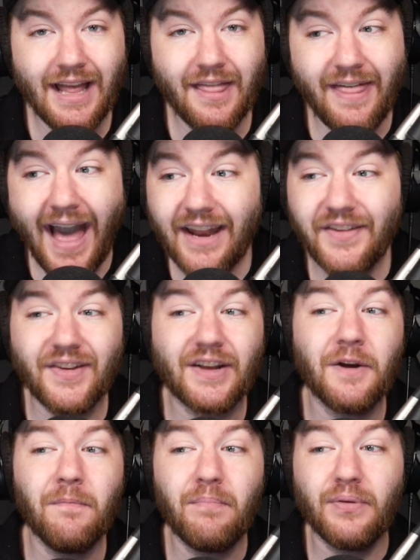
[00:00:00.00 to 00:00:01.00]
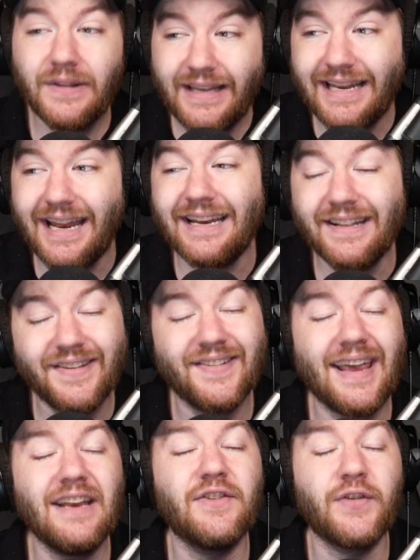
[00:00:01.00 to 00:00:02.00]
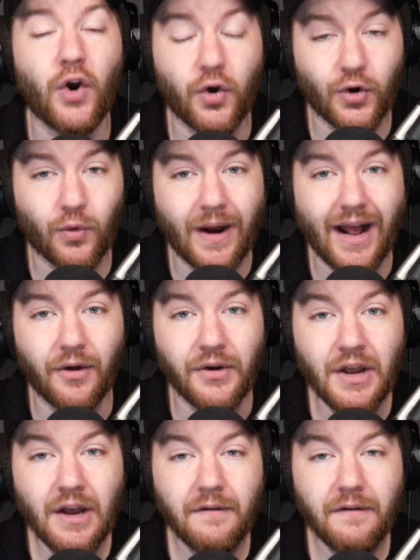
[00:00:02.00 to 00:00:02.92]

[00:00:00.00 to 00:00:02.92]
that is a complete and insane turnaround